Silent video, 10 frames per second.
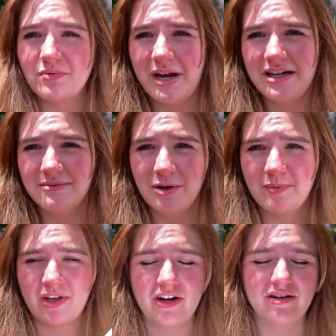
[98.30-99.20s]
a random
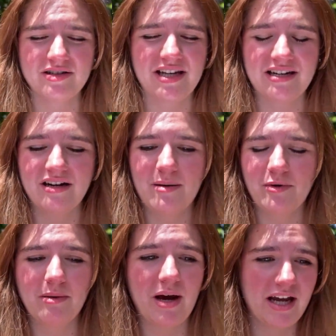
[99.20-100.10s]
notebook here because I did not
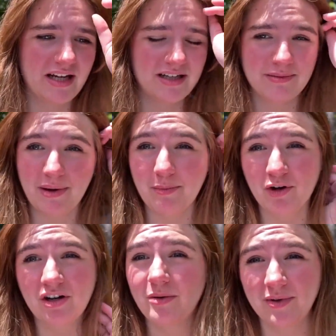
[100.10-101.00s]
bring my
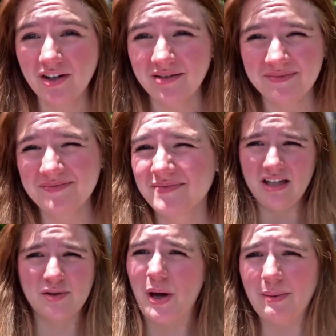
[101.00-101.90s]
book notebook
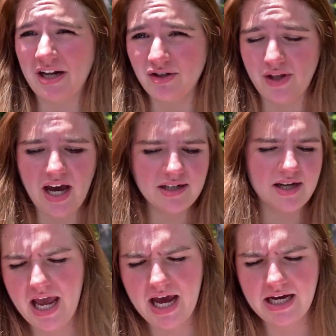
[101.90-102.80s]
because why would I do that?
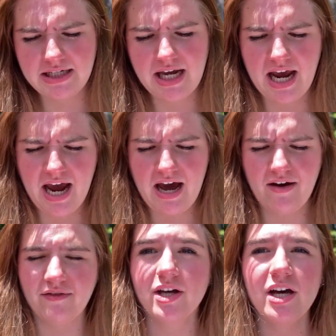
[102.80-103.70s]
And I
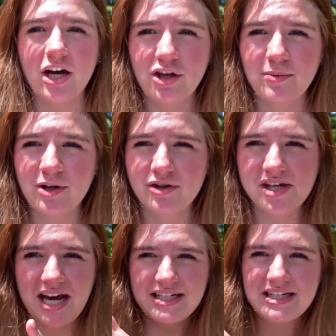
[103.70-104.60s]
have a Cuban Girl's
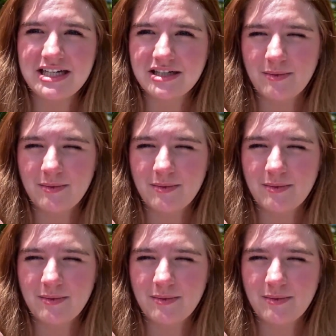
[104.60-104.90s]
Guide to Tea and